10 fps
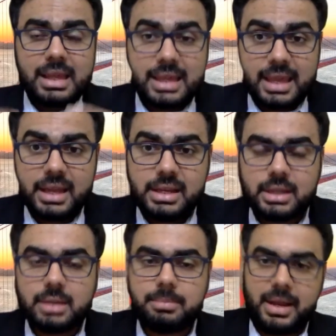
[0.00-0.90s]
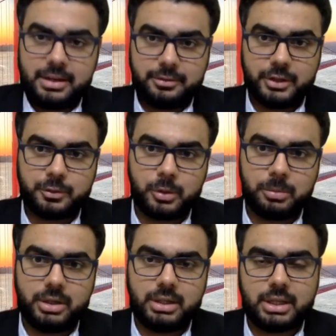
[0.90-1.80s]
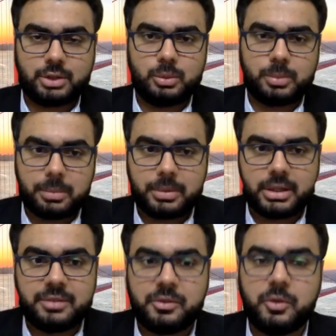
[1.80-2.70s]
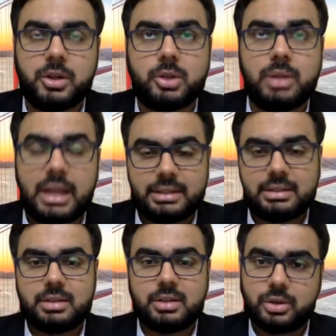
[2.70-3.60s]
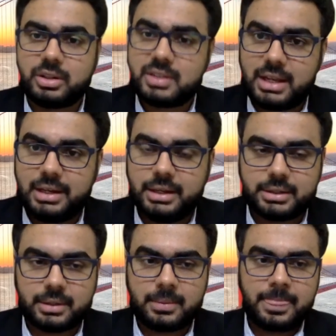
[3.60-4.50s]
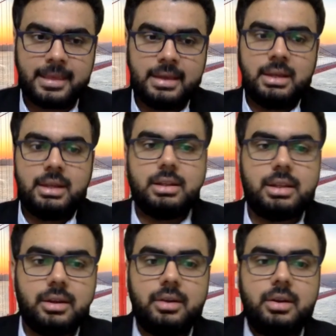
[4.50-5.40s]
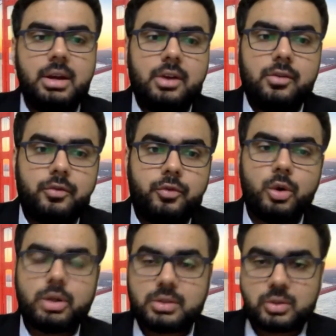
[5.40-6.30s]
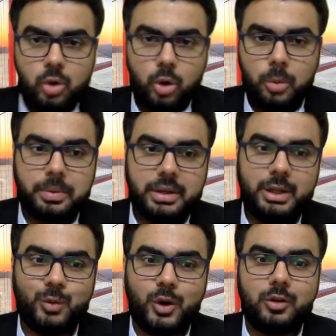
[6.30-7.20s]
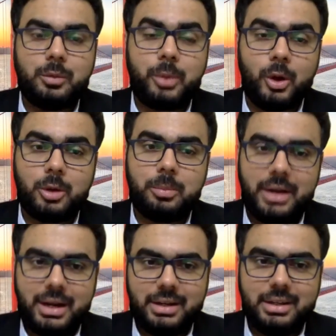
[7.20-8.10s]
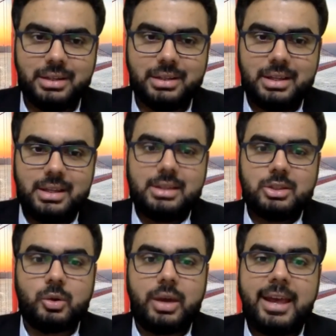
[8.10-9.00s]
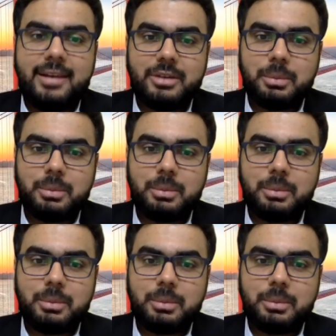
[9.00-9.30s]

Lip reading: gaining benefit from your intellectual property if you were to license it or sell it. The fourth scope involved pure branding. So every